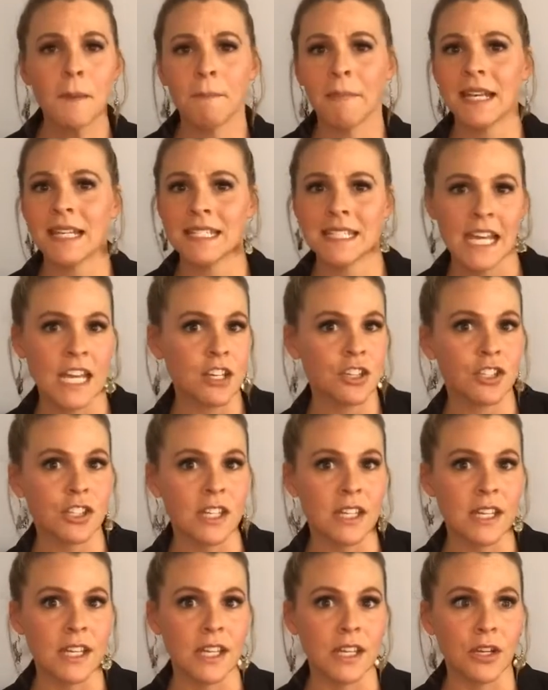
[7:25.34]

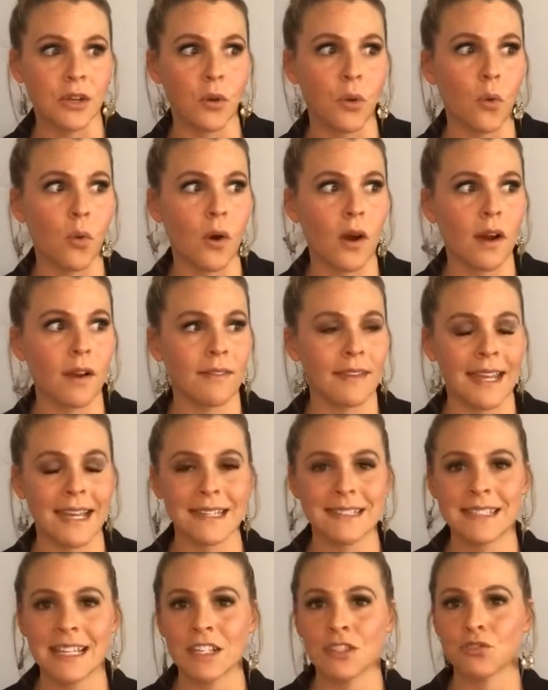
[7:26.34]
meditation, or like
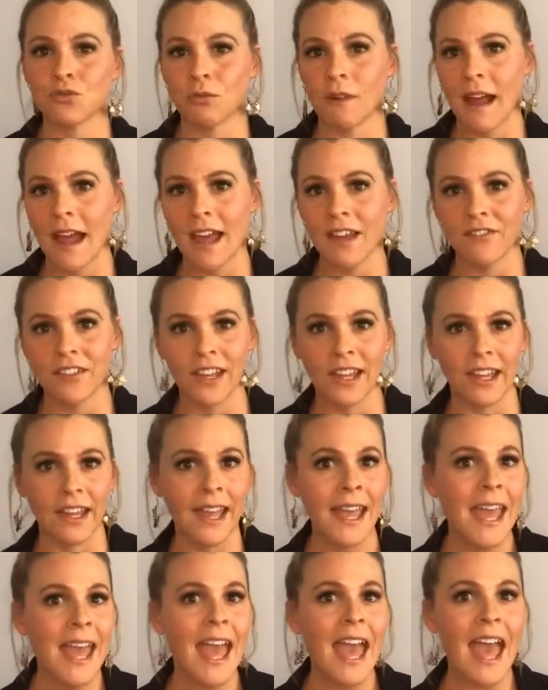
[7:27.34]
I said,
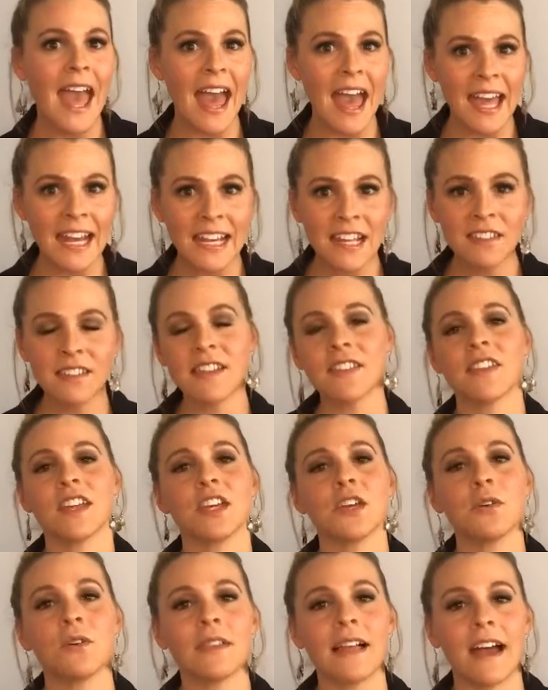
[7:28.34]
driving. Anything
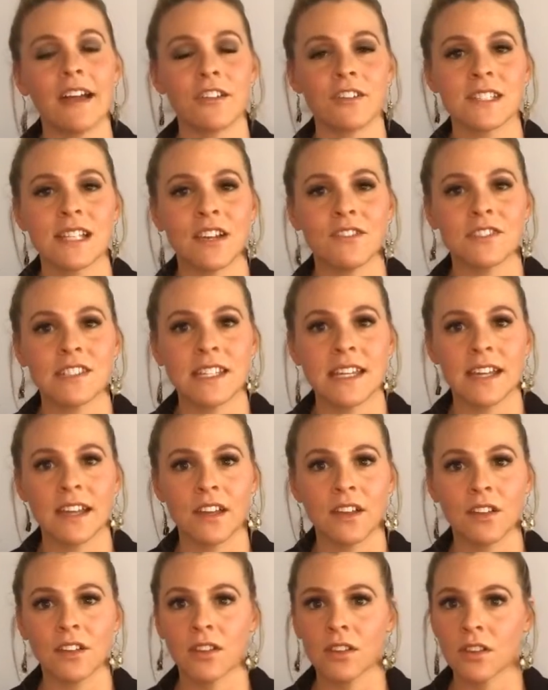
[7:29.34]
that you allow yourself to
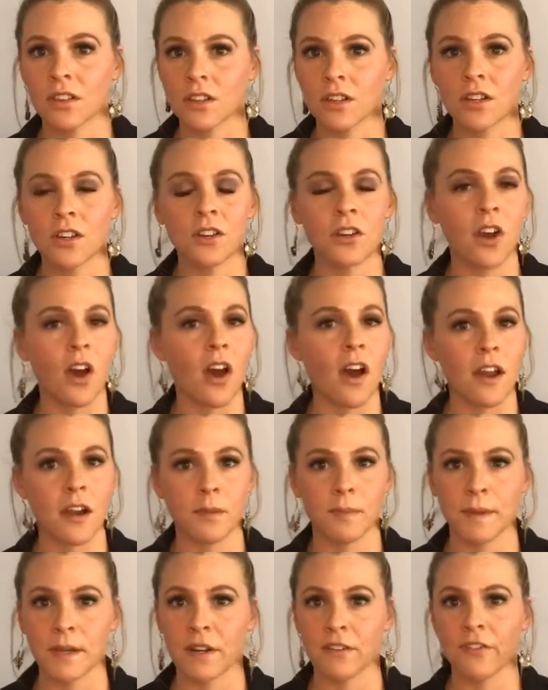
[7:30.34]
get caught
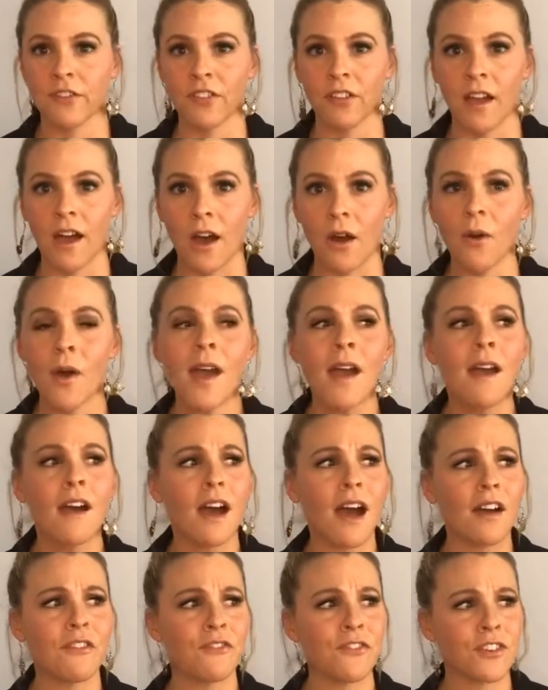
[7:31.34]
up in a flow.
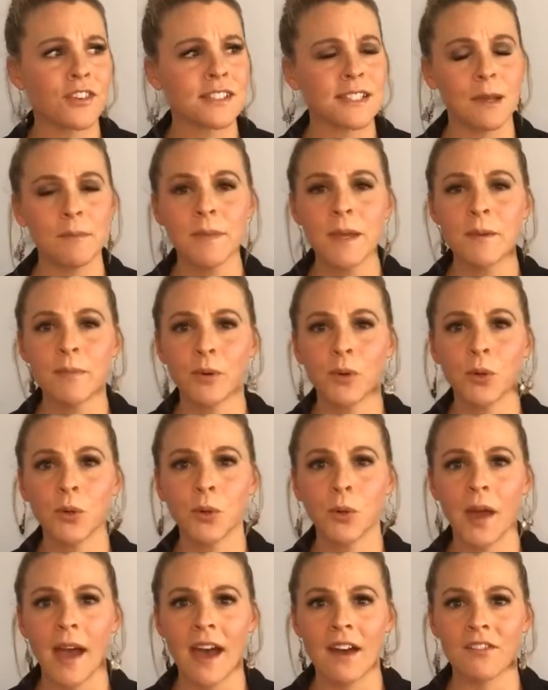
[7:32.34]
For some people
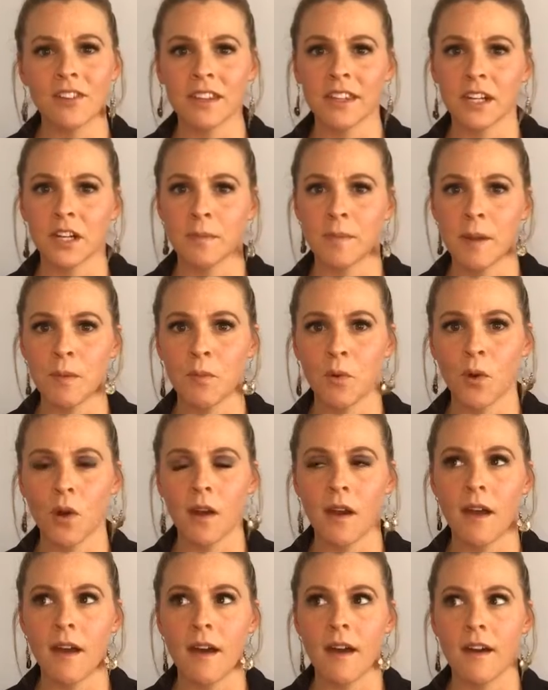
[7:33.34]
who have a little bit
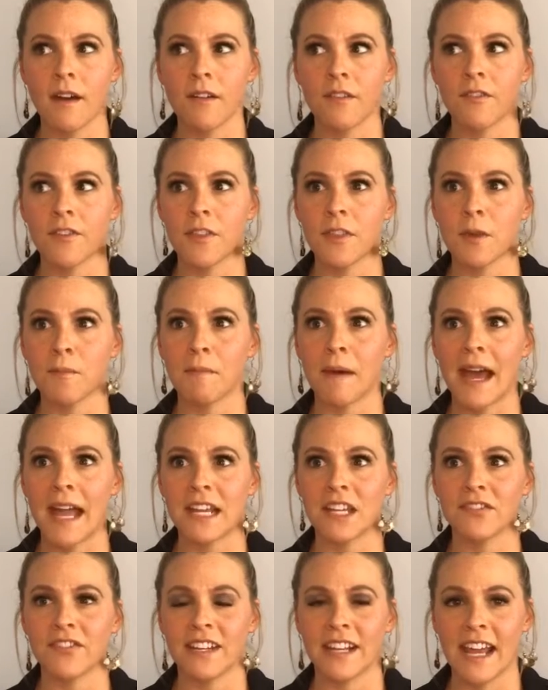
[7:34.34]
more of the
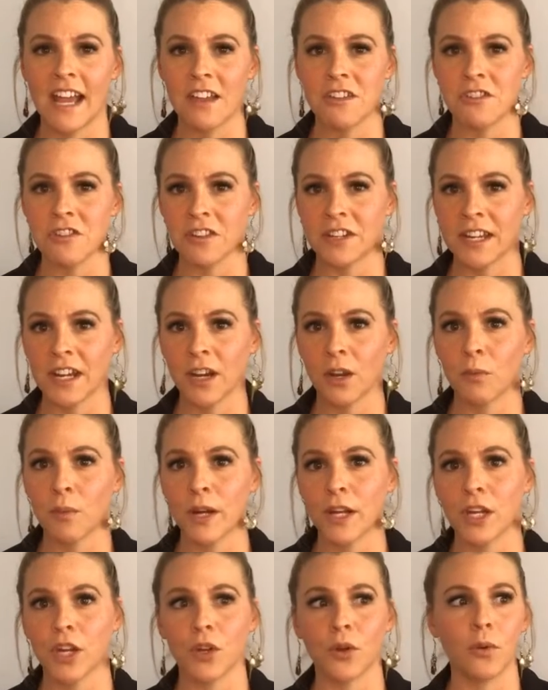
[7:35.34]
mind of an engineer,
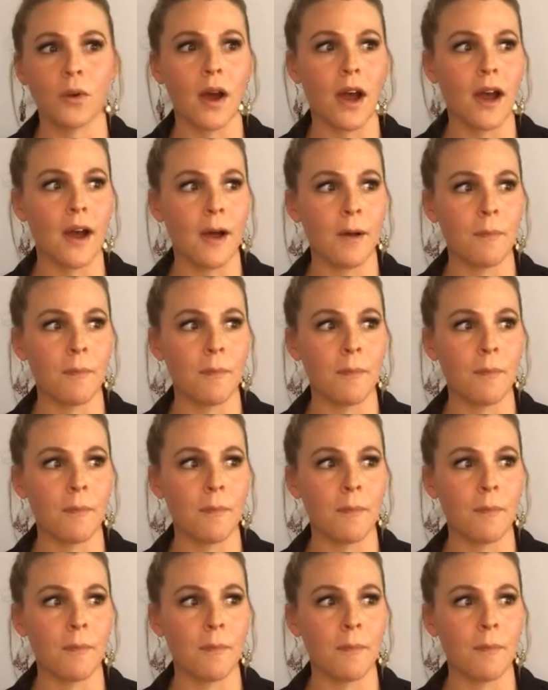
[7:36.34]
where you